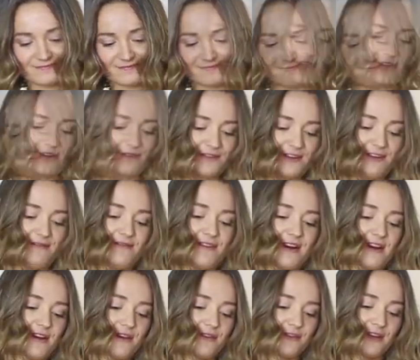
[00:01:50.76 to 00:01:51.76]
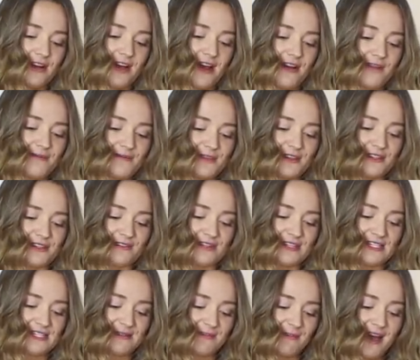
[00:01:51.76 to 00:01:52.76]
Start feeling very hungry now because of the
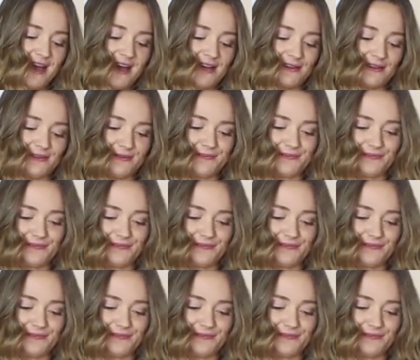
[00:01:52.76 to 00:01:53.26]
smell.